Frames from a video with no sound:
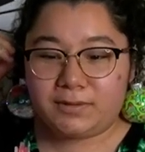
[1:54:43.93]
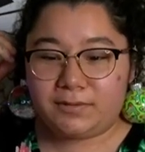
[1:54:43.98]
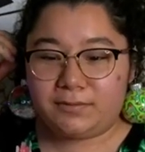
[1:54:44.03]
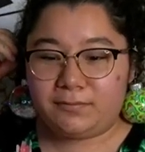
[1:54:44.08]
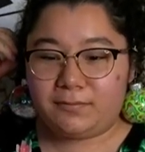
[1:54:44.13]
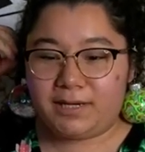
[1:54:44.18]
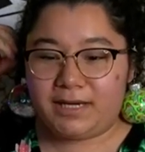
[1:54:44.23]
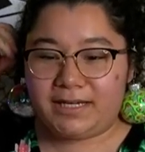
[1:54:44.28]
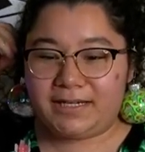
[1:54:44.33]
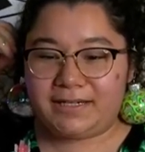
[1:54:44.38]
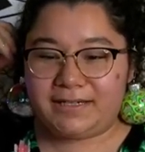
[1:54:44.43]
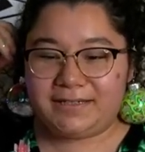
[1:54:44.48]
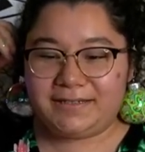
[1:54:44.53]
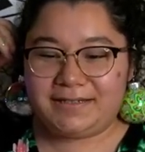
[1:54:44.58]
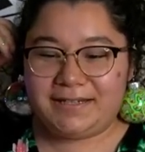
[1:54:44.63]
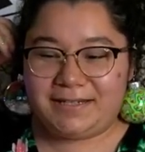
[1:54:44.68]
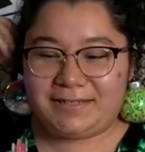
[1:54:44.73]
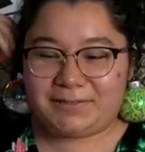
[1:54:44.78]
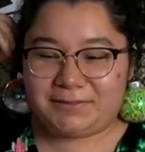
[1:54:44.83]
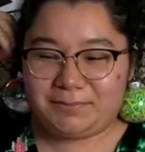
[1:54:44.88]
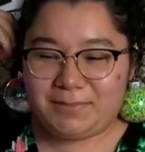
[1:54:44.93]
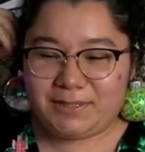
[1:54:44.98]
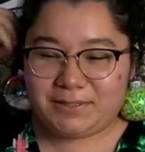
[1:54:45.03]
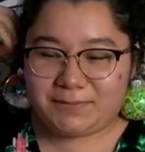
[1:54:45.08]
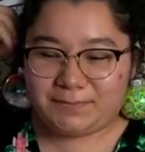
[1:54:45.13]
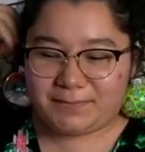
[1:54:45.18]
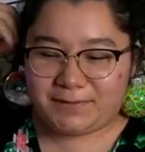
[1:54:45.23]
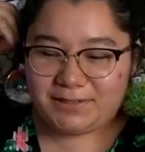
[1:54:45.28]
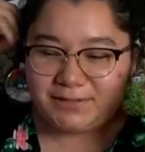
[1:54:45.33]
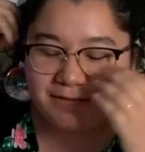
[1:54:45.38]
Wait, it's Miss
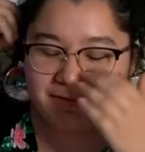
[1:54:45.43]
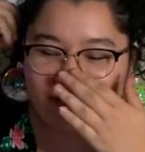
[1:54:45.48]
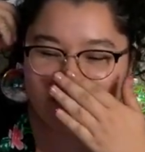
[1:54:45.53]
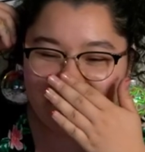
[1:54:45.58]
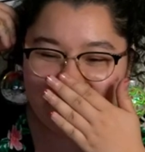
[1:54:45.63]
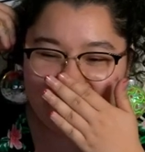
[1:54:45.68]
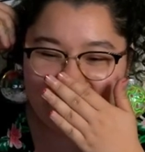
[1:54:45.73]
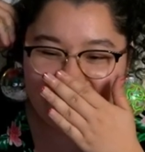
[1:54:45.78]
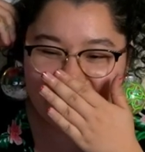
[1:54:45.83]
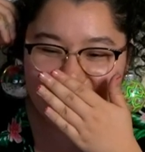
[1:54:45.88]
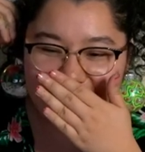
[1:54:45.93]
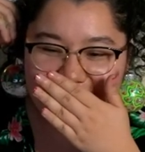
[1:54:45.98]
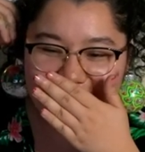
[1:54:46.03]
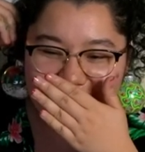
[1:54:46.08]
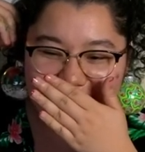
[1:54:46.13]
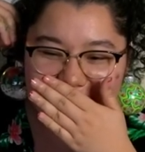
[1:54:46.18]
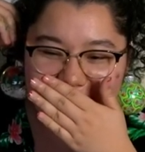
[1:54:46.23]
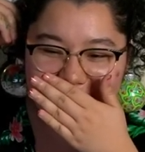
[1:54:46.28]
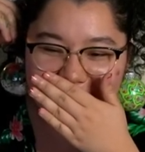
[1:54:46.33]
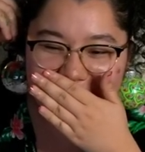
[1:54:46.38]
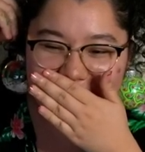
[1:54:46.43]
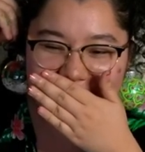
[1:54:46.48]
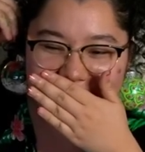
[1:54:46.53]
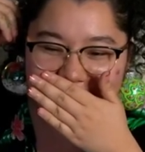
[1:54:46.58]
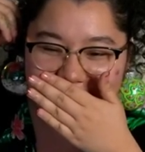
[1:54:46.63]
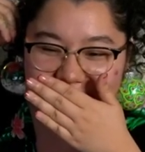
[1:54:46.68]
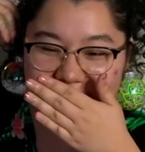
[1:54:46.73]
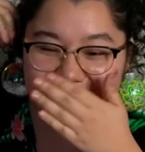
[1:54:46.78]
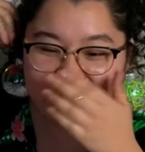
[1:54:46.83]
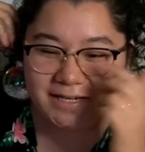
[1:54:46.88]
Frizzle. I'm giving Miss Frizzle.